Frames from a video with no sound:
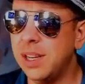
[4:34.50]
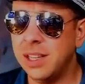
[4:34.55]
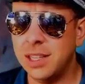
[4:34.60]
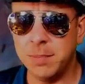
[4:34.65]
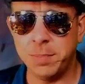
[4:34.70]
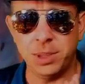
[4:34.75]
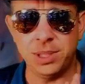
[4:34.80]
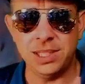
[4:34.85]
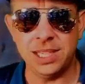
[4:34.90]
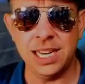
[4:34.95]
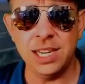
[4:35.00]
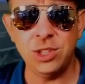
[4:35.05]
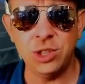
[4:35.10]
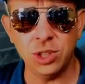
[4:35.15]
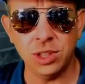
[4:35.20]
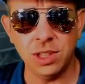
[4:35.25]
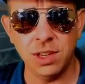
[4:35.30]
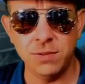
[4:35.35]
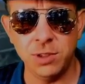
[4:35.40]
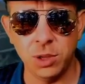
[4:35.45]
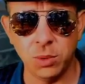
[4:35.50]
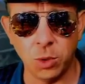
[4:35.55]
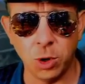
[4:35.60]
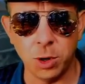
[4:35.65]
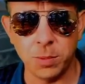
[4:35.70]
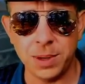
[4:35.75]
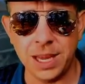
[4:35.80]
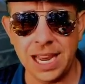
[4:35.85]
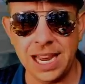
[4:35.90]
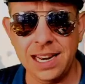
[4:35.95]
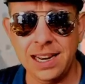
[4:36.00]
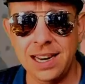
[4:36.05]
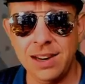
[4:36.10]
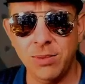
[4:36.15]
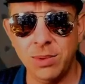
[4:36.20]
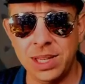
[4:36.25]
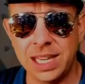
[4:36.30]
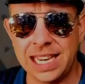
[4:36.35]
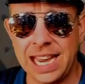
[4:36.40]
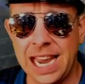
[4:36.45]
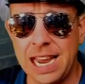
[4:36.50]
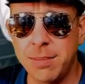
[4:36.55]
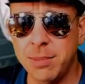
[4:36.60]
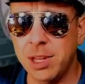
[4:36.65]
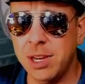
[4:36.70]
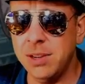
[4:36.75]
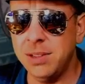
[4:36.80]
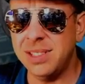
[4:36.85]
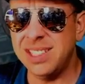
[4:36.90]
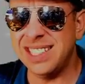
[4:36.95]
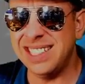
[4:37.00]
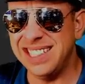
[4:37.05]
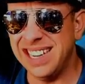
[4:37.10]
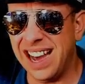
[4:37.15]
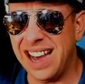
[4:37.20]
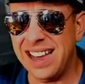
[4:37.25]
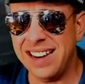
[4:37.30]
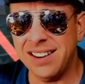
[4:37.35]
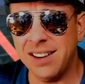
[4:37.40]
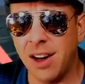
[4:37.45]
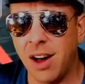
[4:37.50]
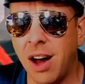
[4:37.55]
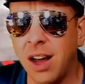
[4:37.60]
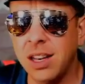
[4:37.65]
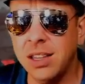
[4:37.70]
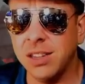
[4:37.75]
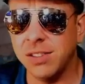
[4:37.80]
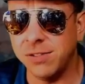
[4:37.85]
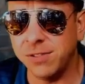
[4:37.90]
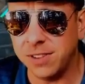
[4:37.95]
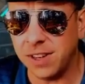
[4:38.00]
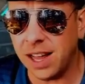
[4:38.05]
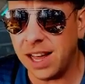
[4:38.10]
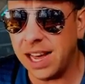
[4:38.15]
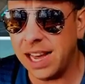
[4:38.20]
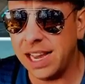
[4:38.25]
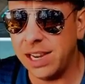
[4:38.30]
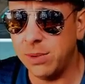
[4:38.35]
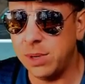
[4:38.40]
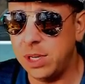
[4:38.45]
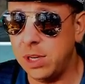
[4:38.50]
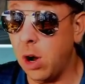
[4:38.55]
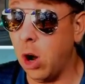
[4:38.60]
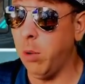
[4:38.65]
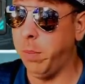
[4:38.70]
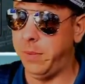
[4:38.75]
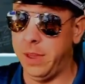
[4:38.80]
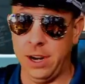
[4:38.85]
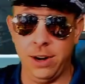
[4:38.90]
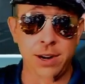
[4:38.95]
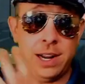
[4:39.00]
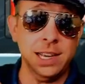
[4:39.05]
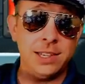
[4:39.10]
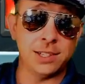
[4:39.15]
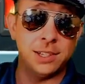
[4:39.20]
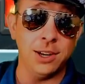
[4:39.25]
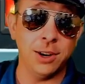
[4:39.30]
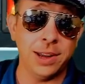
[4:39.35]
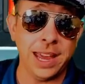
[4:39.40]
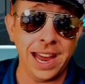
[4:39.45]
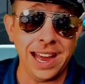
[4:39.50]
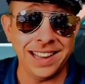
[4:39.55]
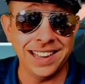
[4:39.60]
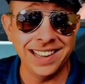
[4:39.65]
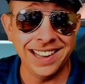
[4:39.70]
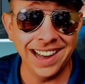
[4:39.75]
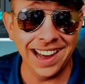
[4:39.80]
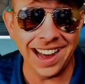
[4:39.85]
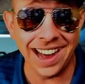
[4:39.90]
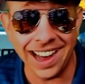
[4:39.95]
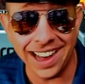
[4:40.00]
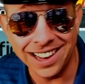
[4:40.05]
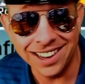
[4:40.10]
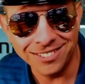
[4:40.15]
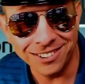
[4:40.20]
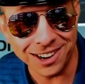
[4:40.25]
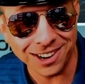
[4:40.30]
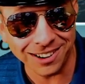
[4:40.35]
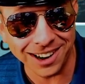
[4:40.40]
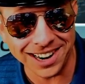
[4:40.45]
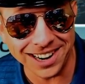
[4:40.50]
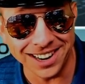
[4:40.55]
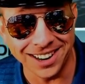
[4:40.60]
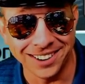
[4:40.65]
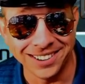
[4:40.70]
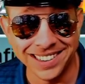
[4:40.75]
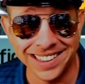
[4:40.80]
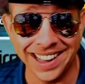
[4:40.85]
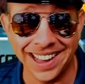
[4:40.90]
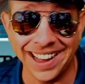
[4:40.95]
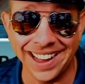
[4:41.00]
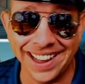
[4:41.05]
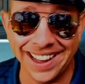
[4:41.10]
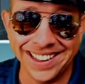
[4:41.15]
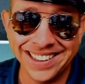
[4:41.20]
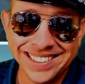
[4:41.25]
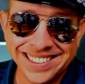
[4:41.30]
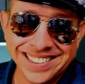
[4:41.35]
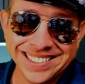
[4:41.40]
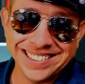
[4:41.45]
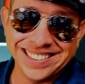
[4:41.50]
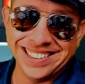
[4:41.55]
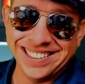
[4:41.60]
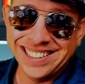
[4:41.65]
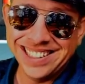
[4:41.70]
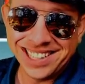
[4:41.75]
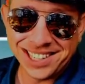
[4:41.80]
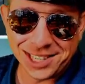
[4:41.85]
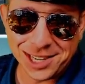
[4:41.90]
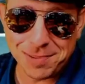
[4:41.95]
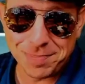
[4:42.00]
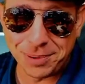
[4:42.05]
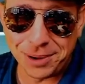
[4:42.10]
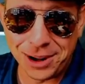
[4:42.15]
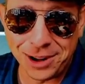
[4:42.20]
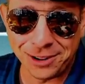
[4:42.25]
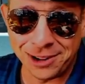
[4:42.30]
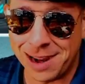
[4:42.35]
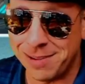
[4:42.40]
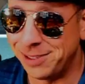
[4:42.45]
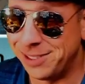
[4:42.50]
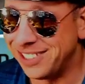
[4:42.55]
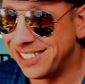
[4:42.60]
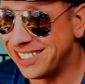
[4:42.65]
the potential of your Warp Gate when the game loads, not on the fly. When you, oh, there it is. Okay. What do I know? Good programmers.